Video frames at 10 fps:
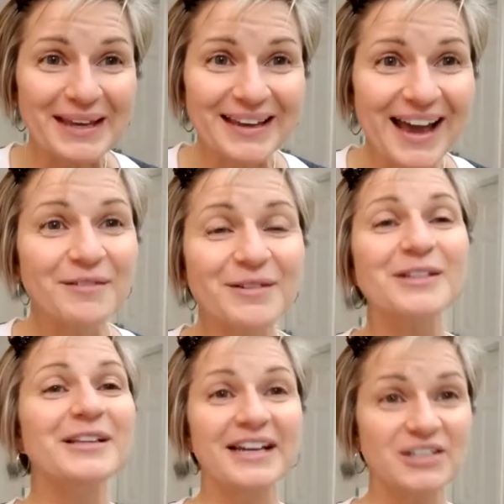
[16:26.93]
I will look
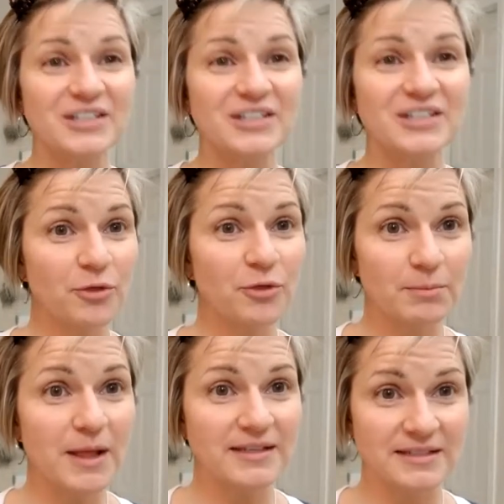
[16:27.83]
like I just ran 3
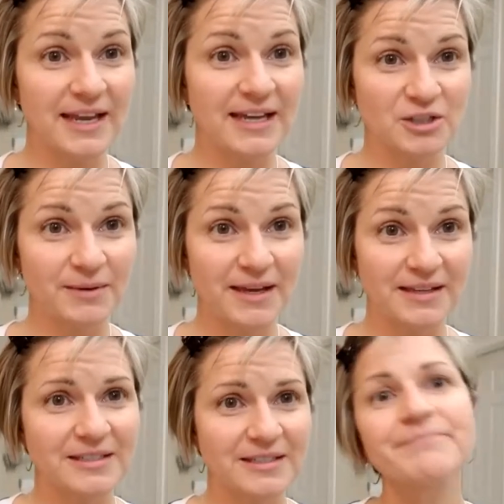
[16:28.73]
blocks to catch a bus.
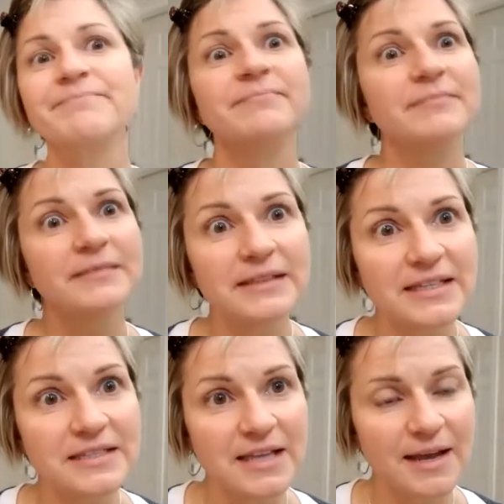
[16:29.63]
That's
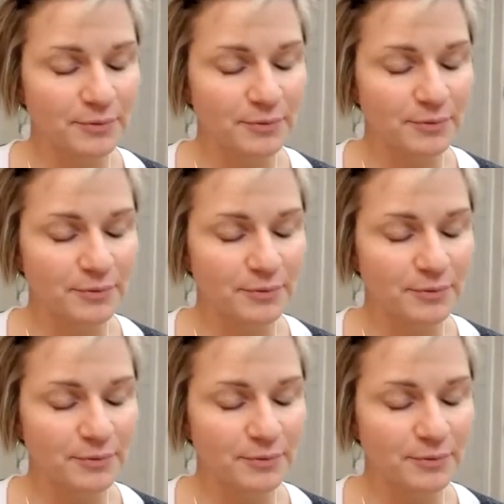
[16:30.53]
not pretty.